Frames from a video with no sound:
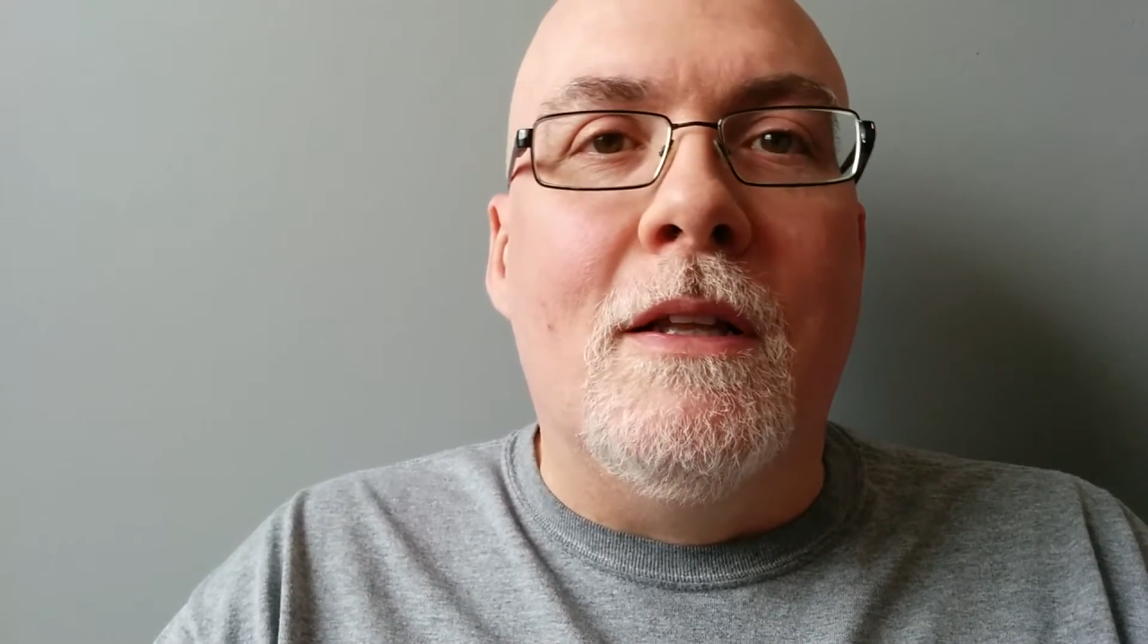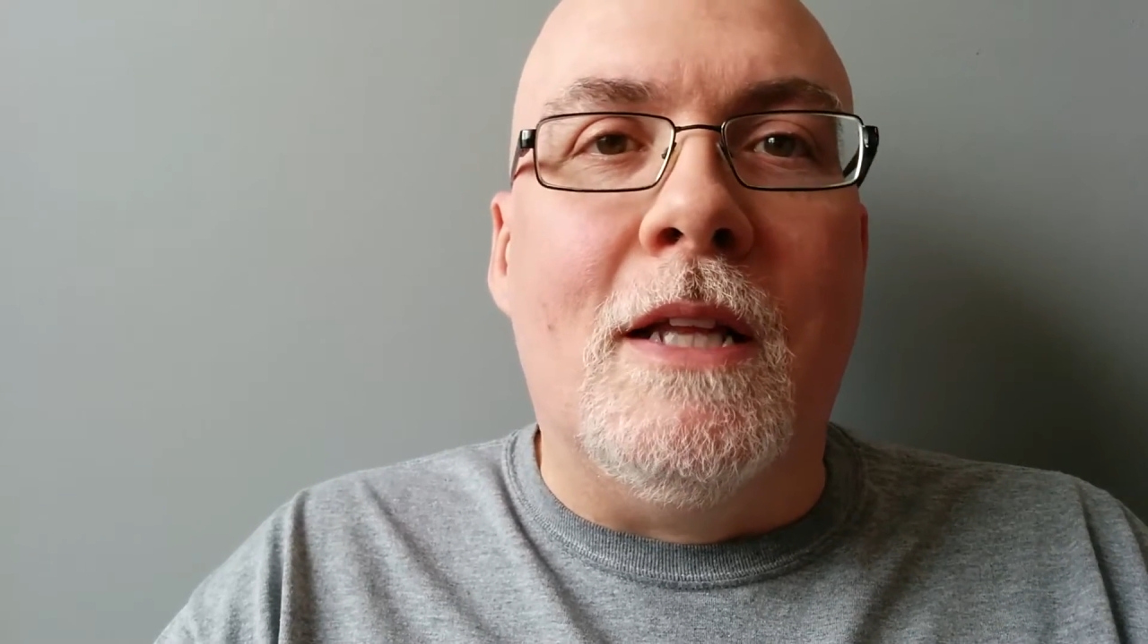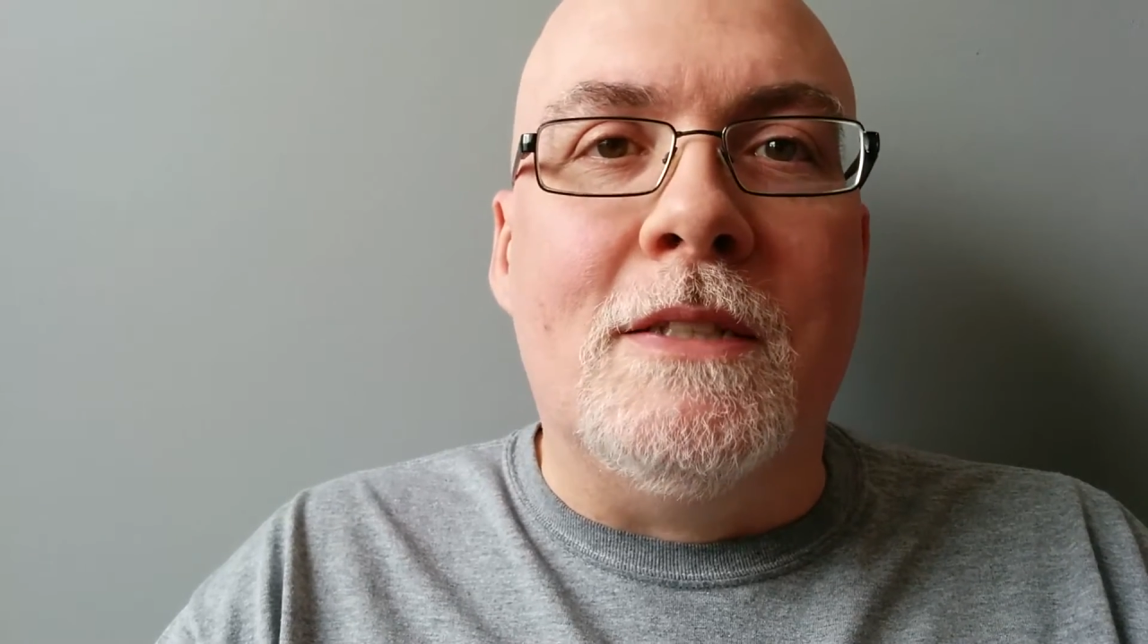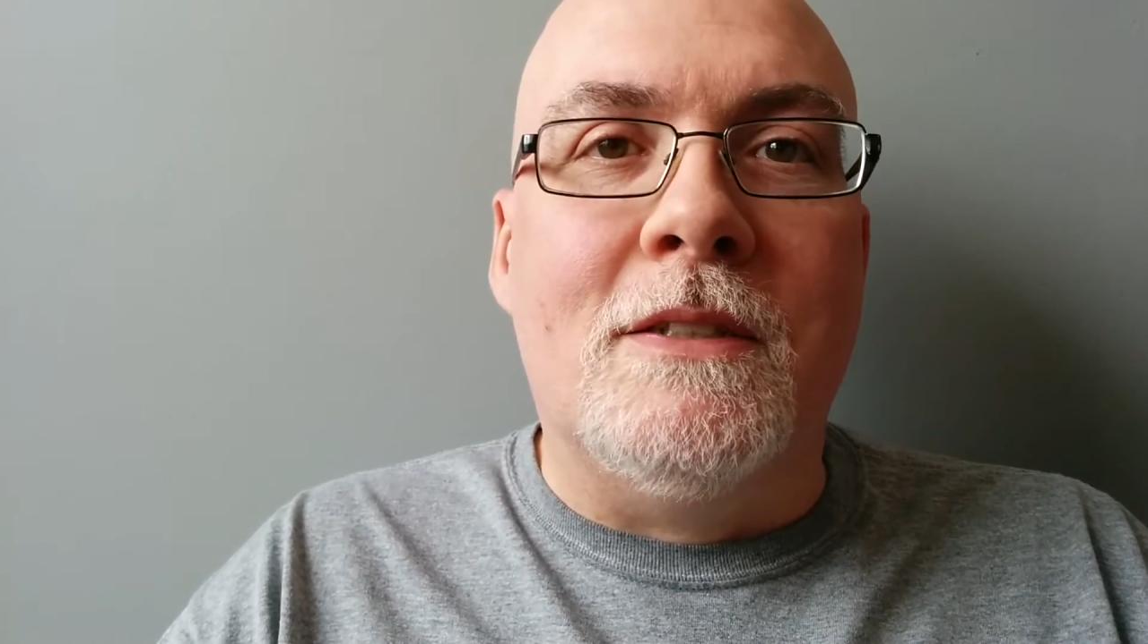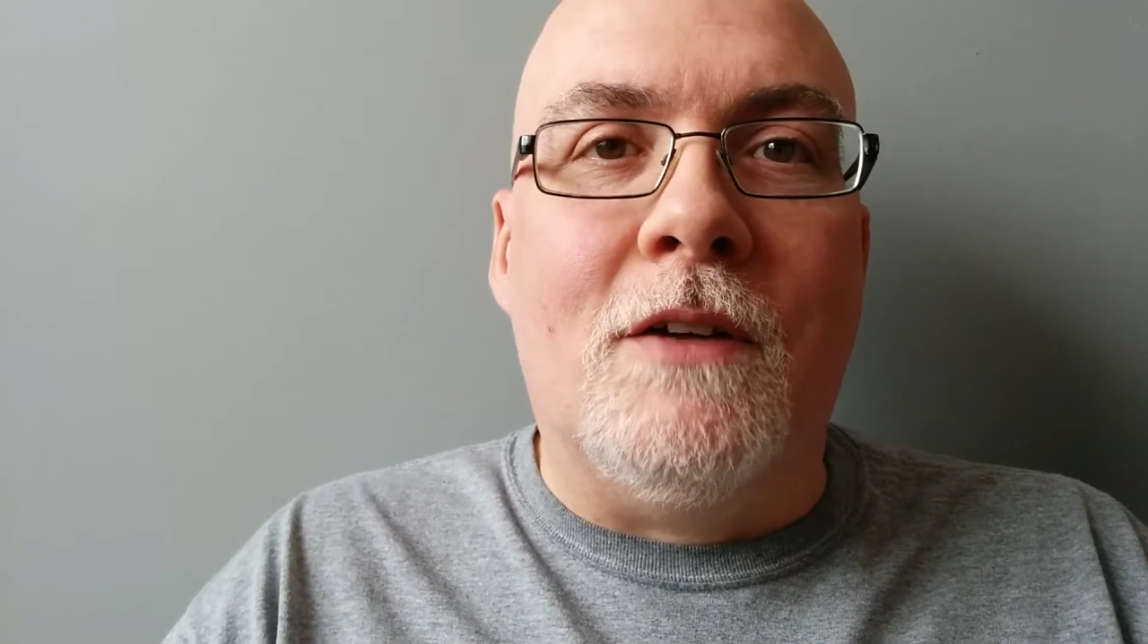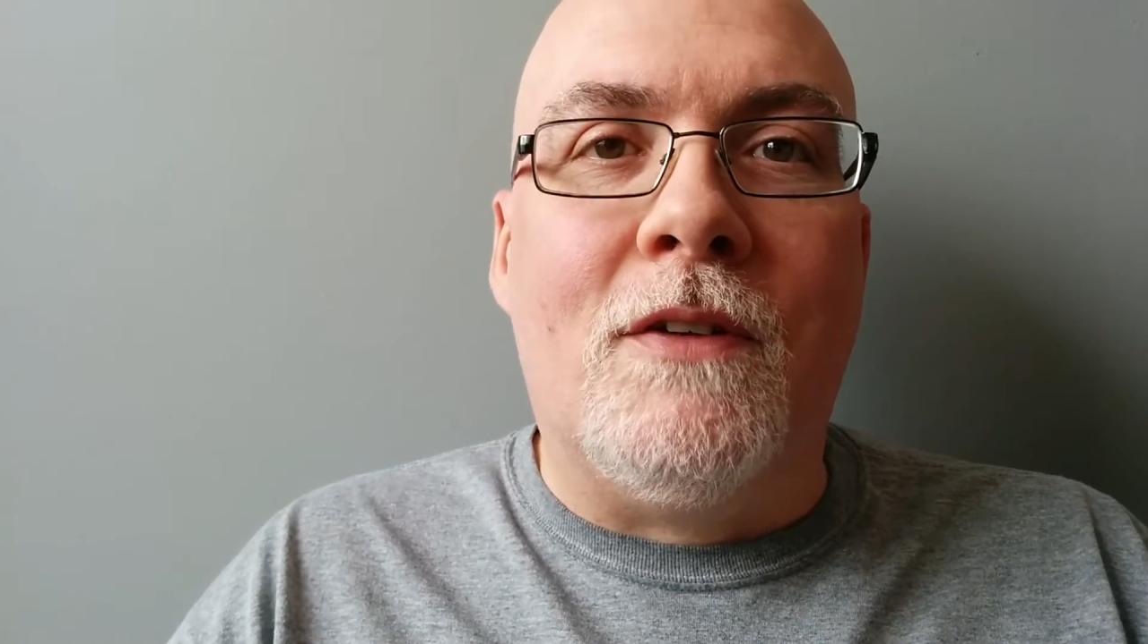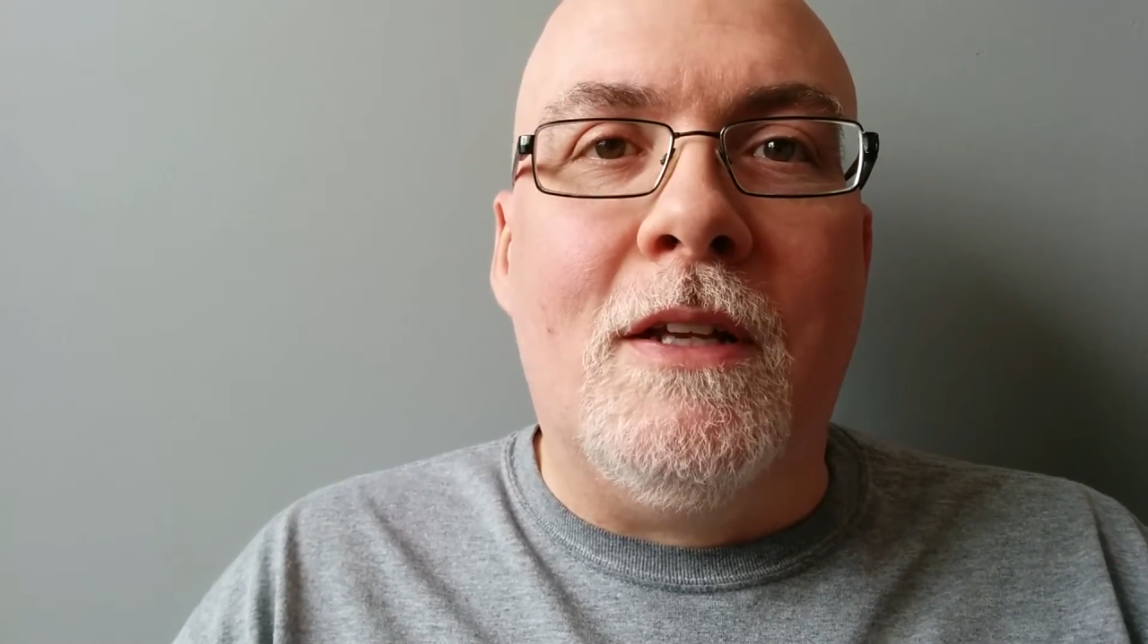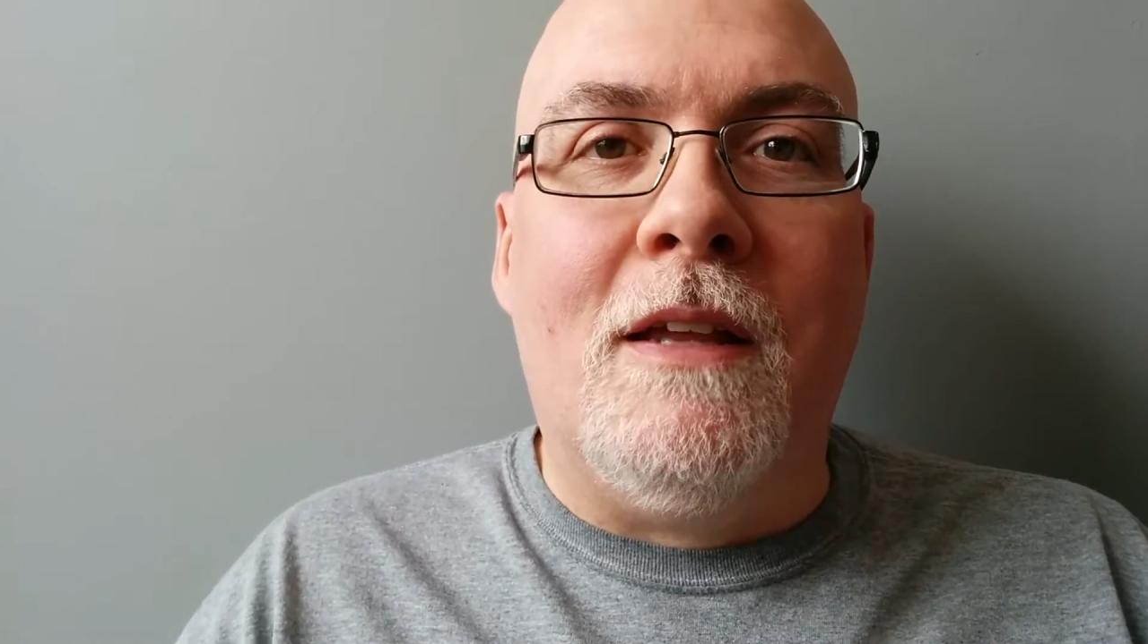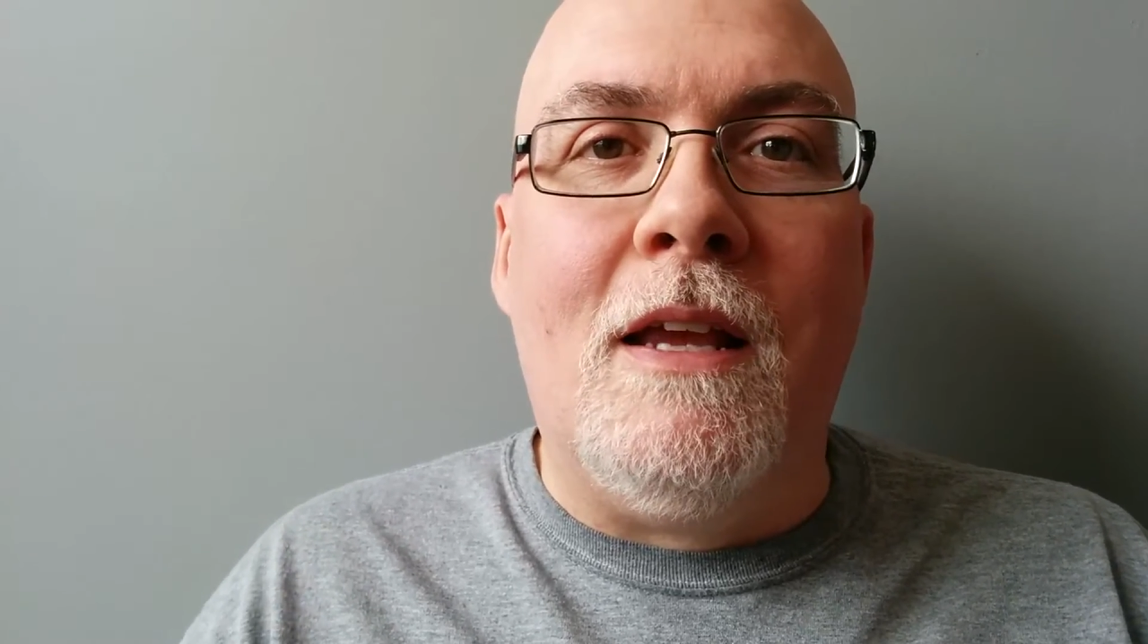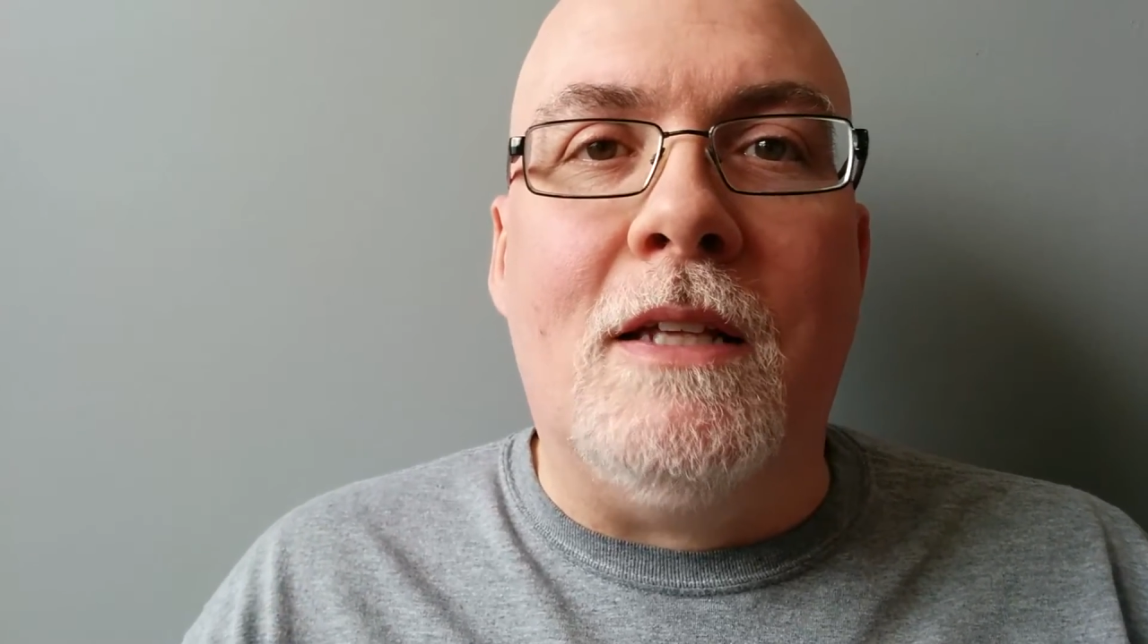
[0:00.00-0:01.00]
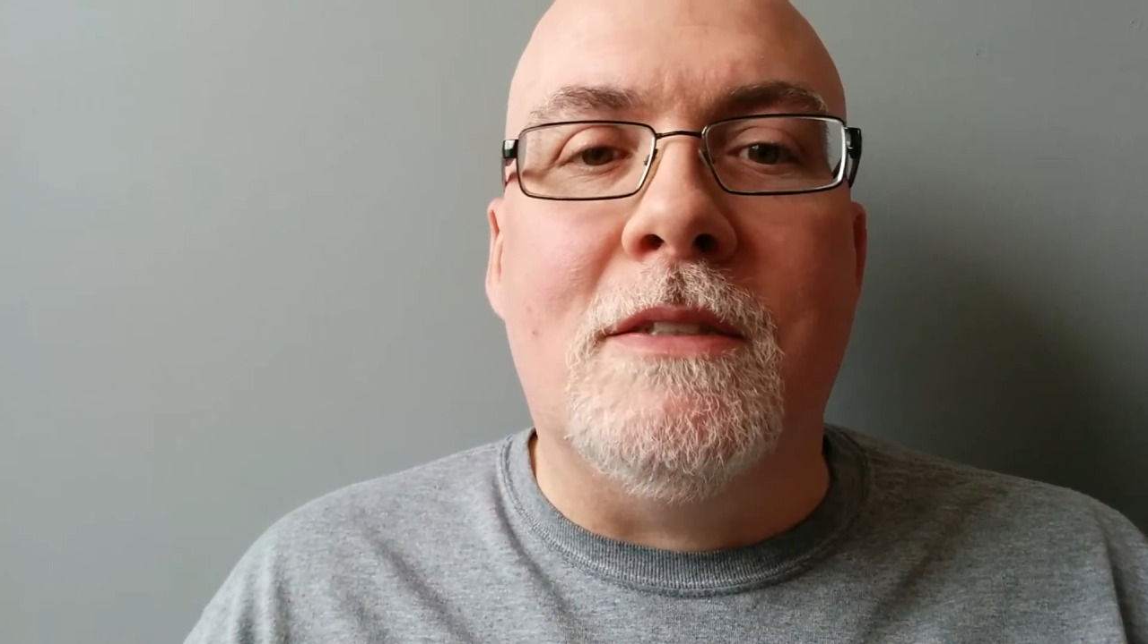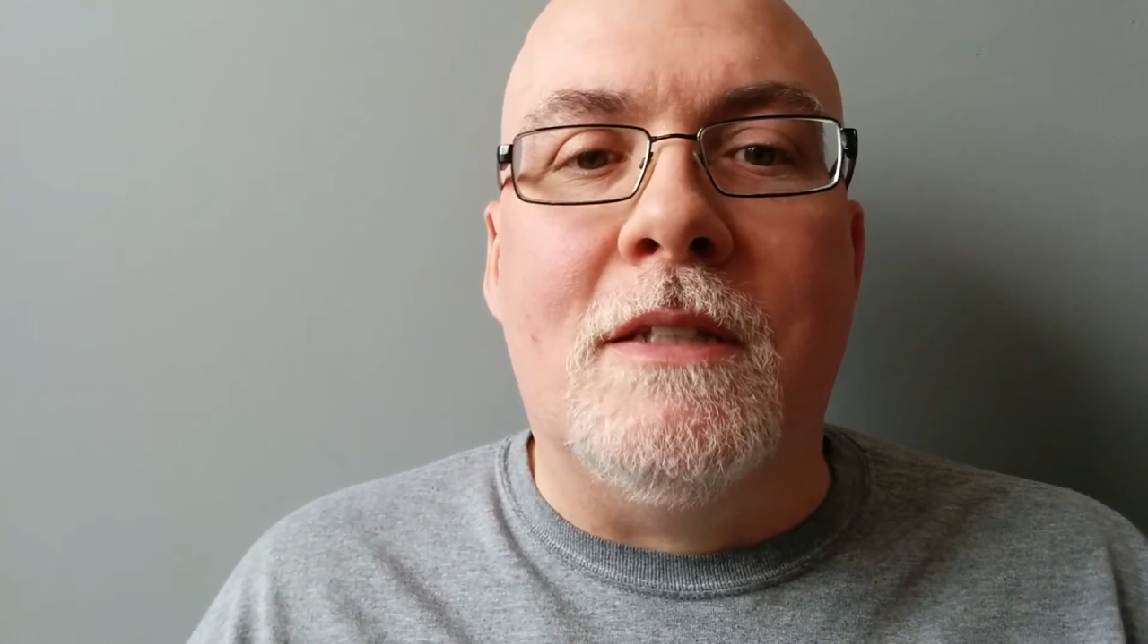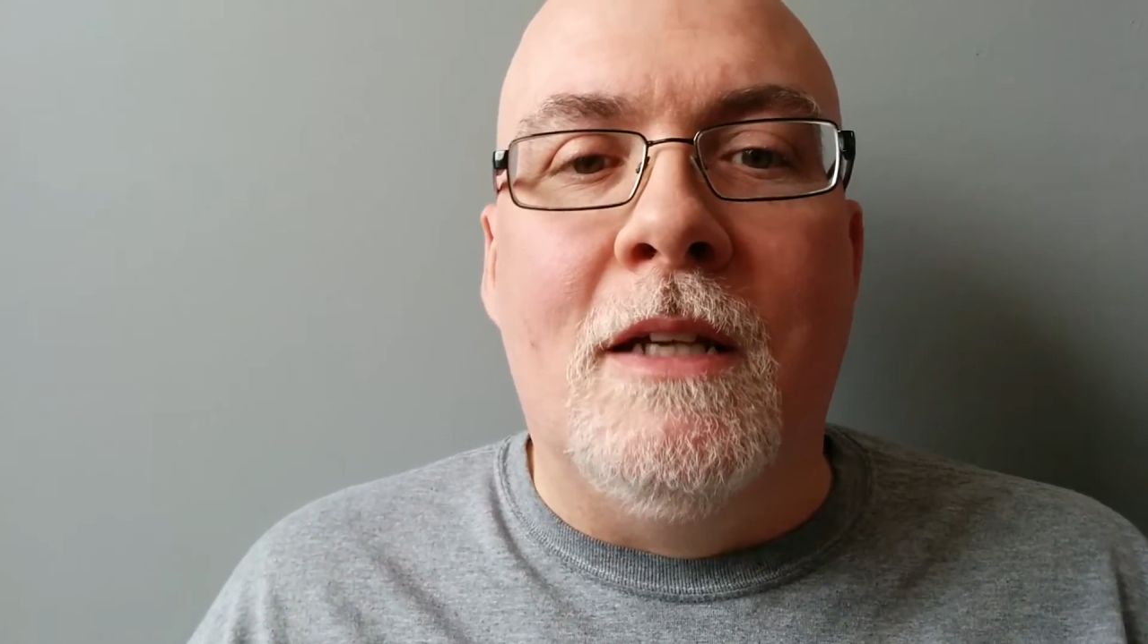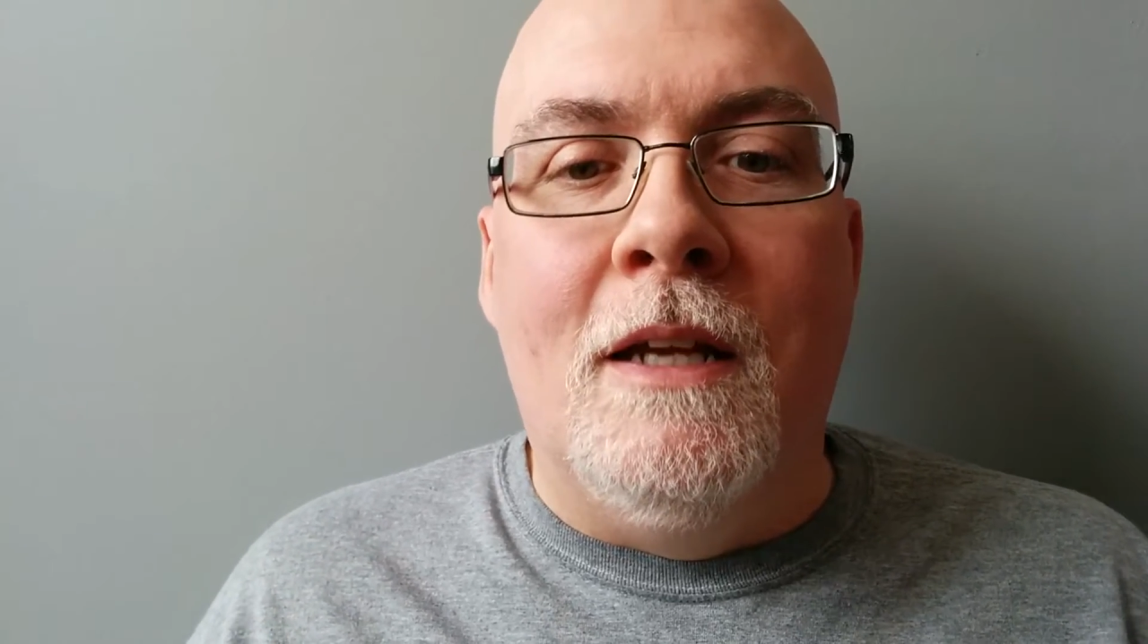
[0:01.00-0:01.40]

that stuff can taste.